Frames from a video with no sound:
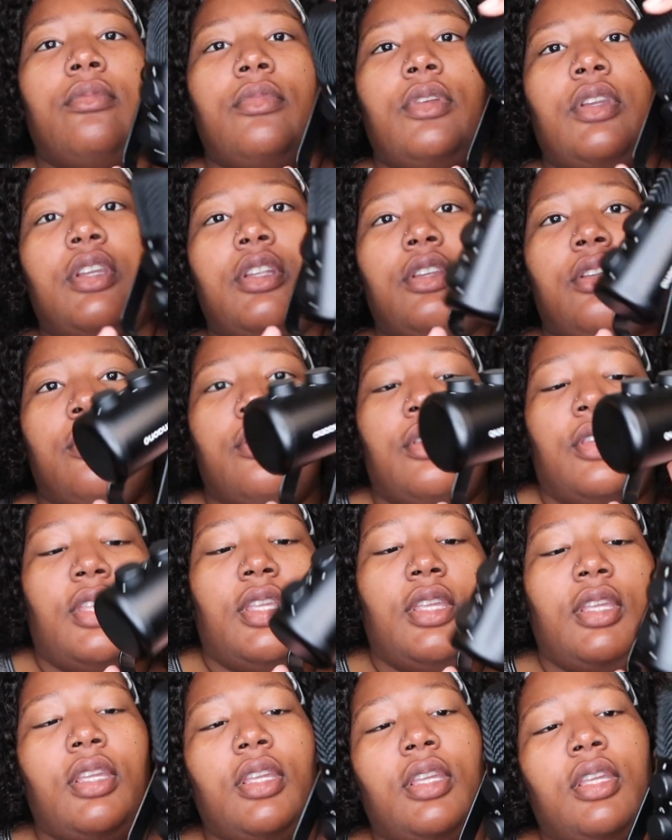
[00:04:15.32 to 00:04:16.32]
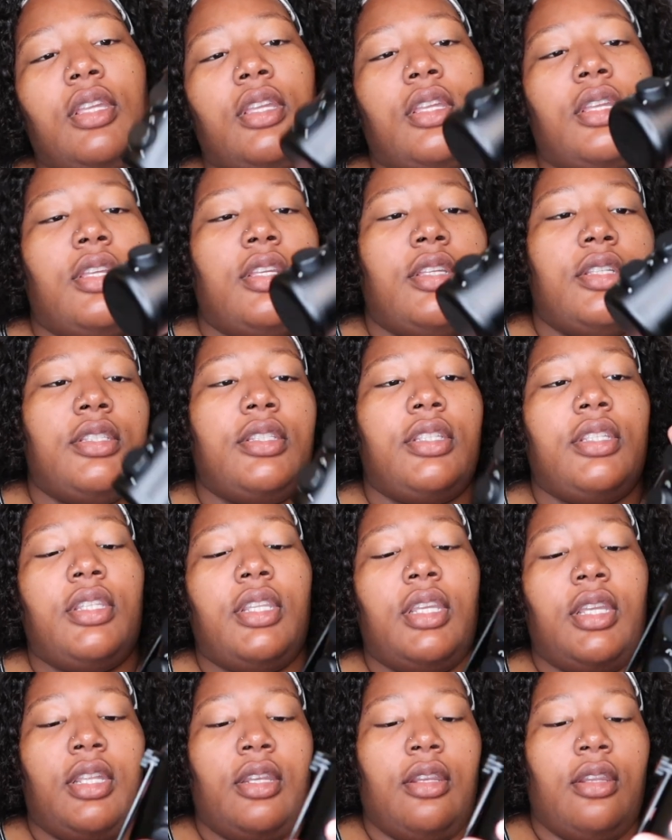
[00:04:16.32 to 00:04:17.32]
You can do this, and
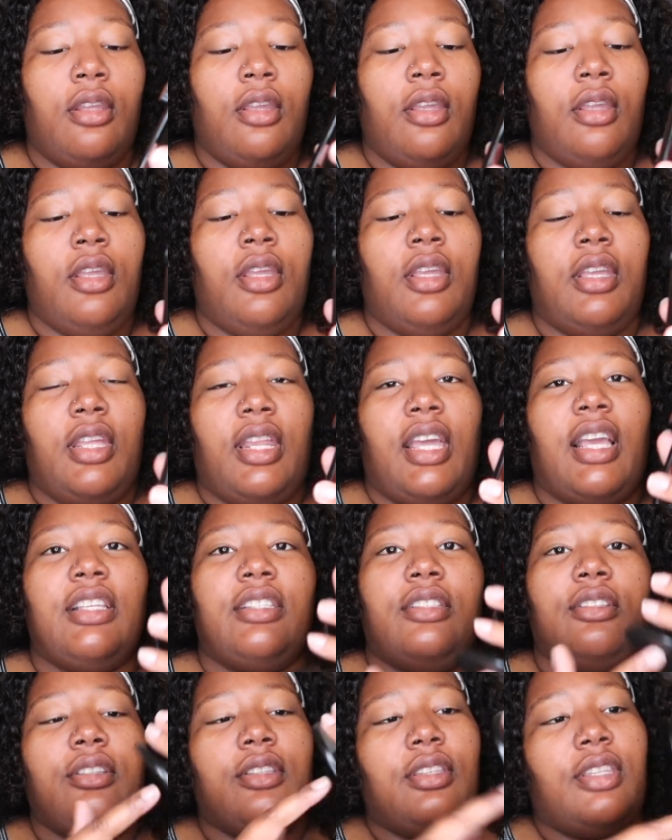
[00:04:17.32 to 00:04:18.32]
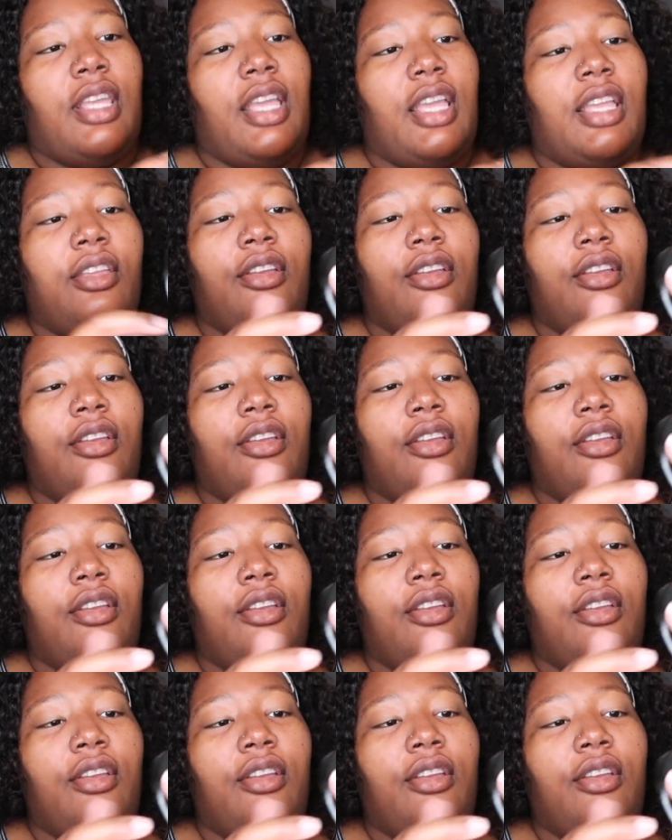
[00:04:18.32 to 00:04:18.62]
then it has a little thing.